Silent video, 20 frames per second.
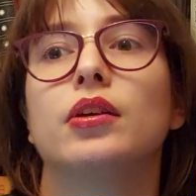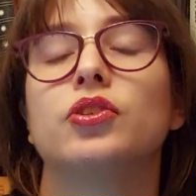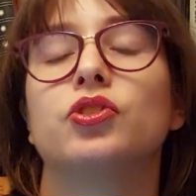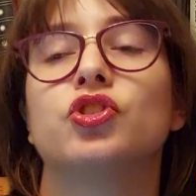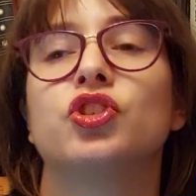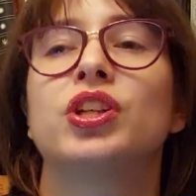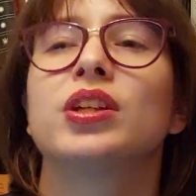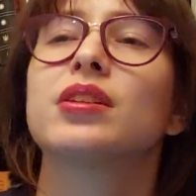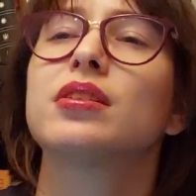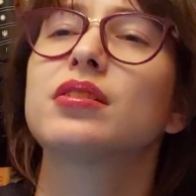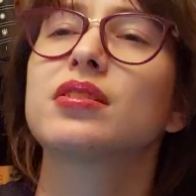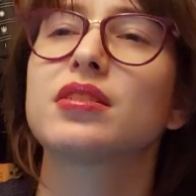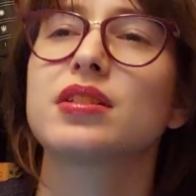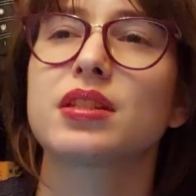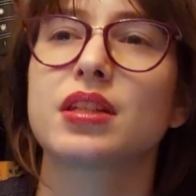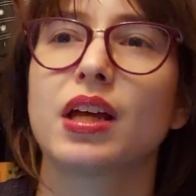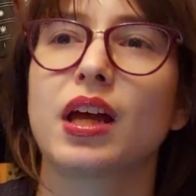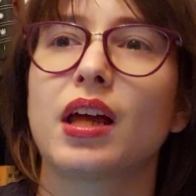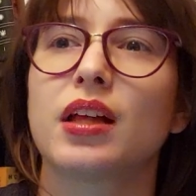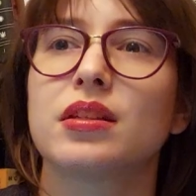she
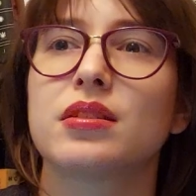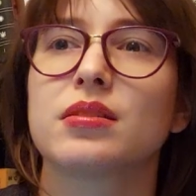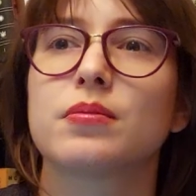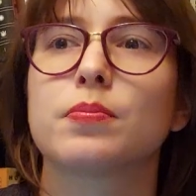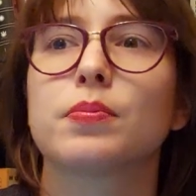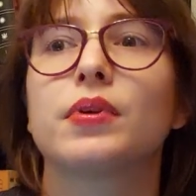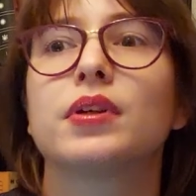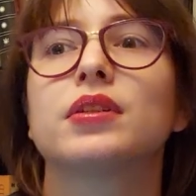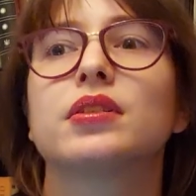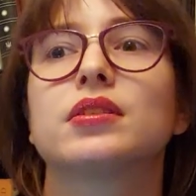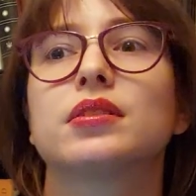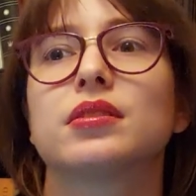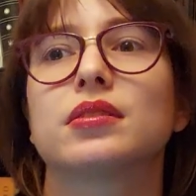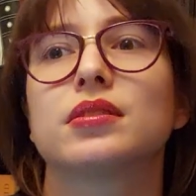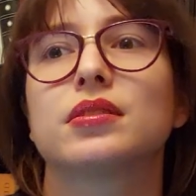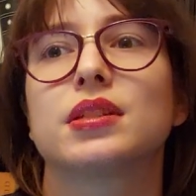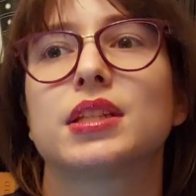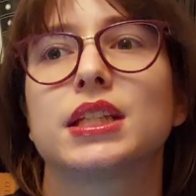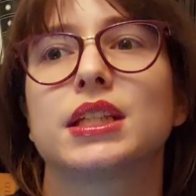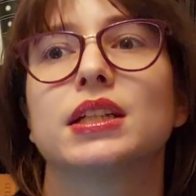understands, but
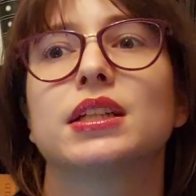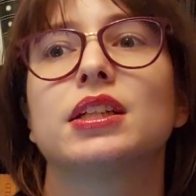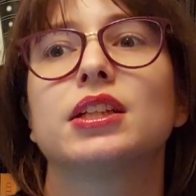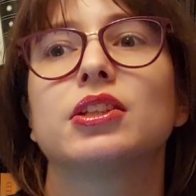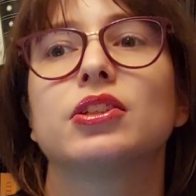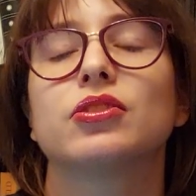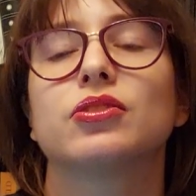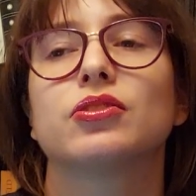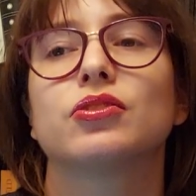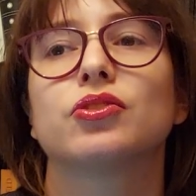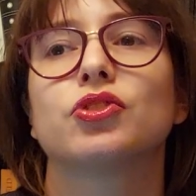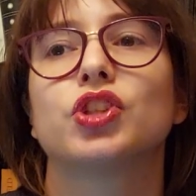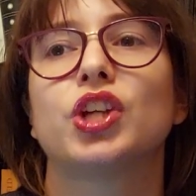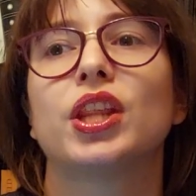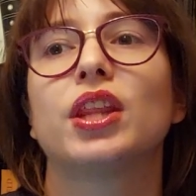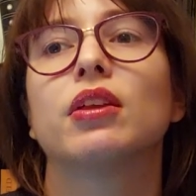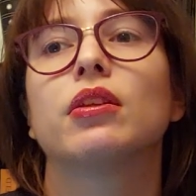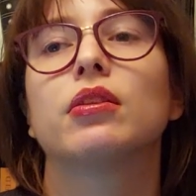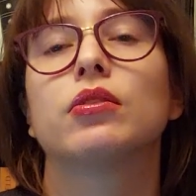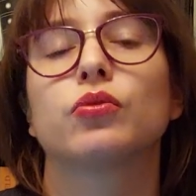still she
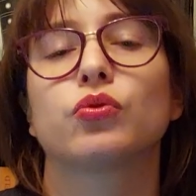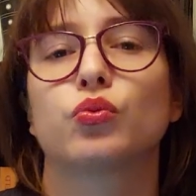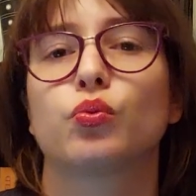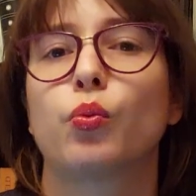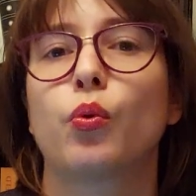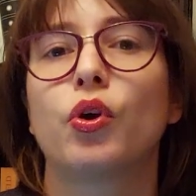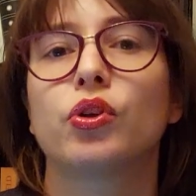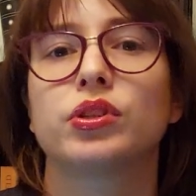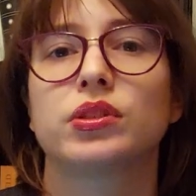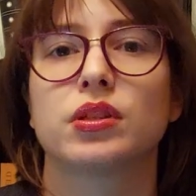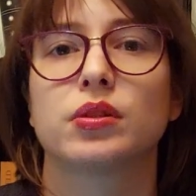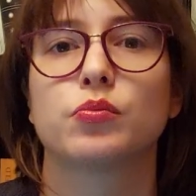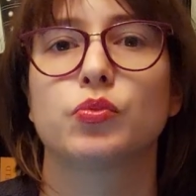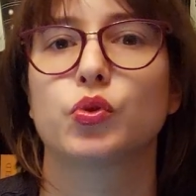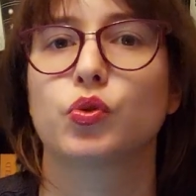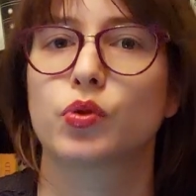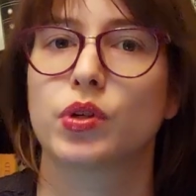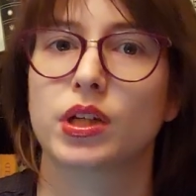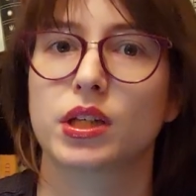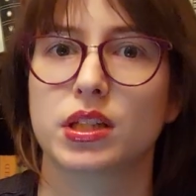didn't want him
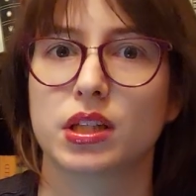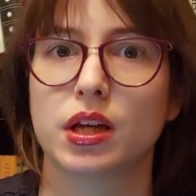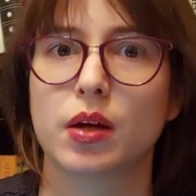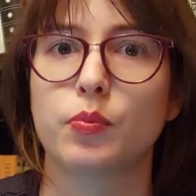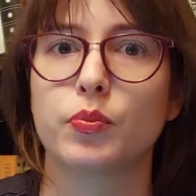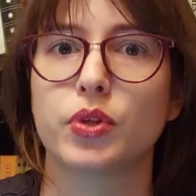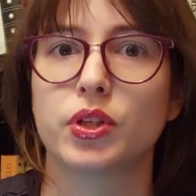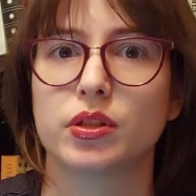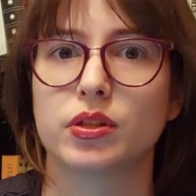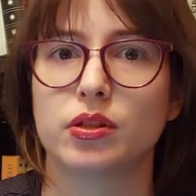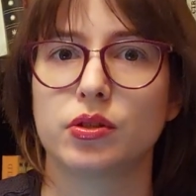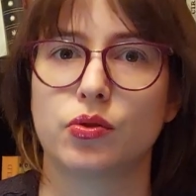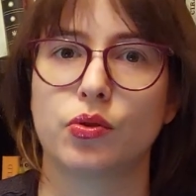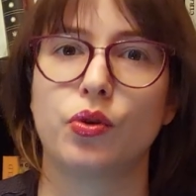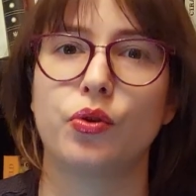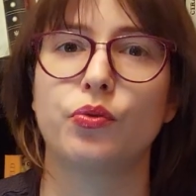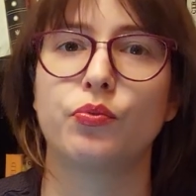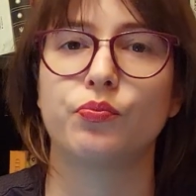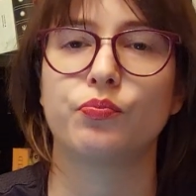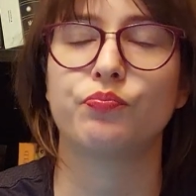to accept, you
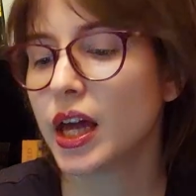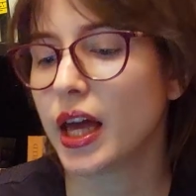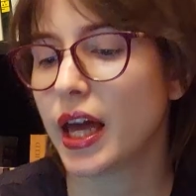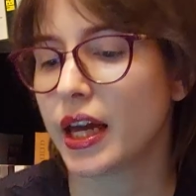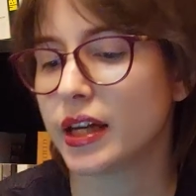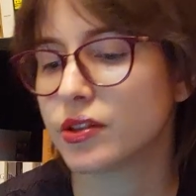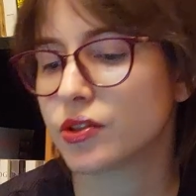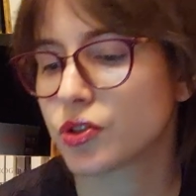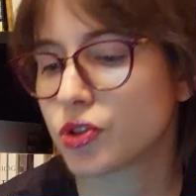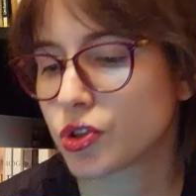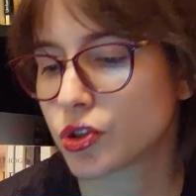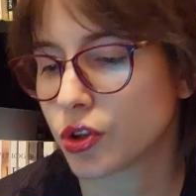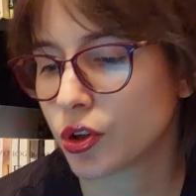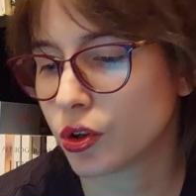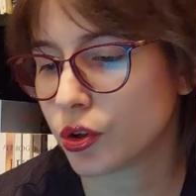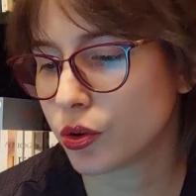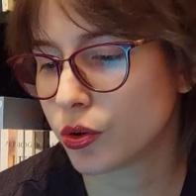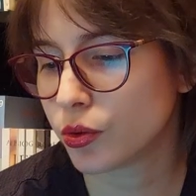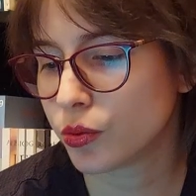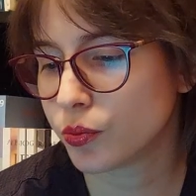know? And
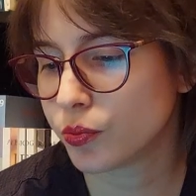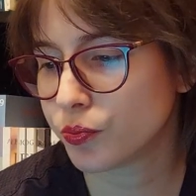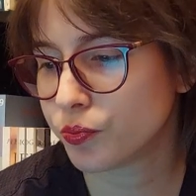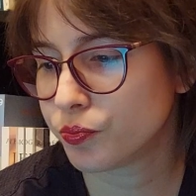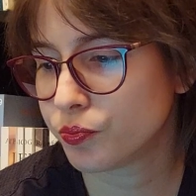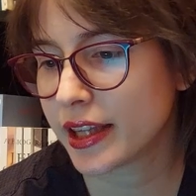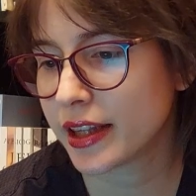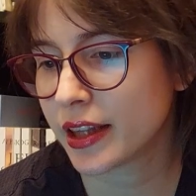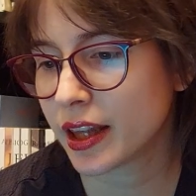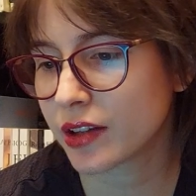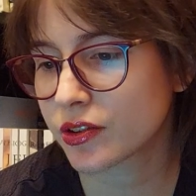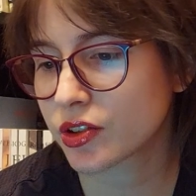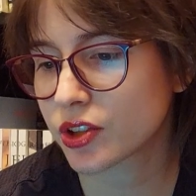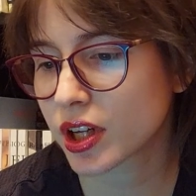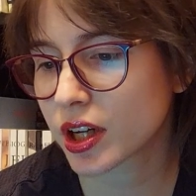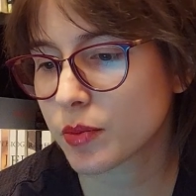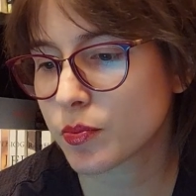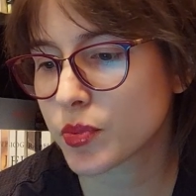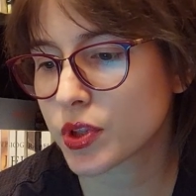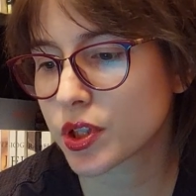so that
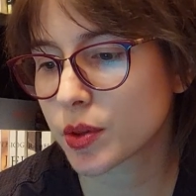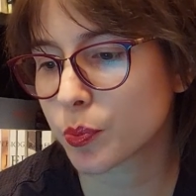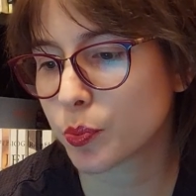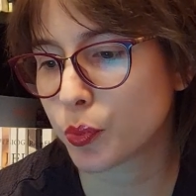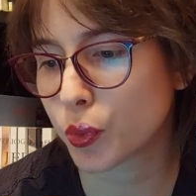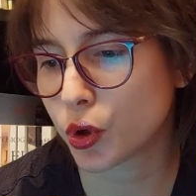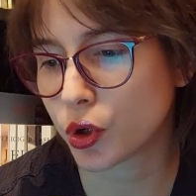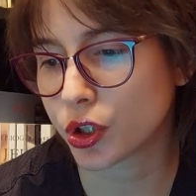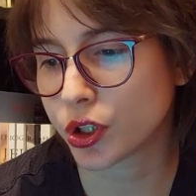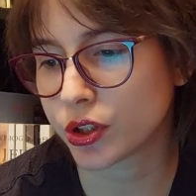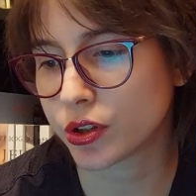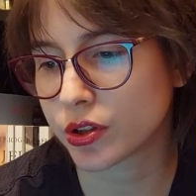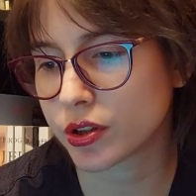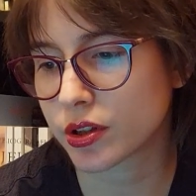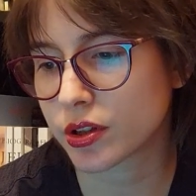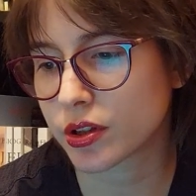comes a point,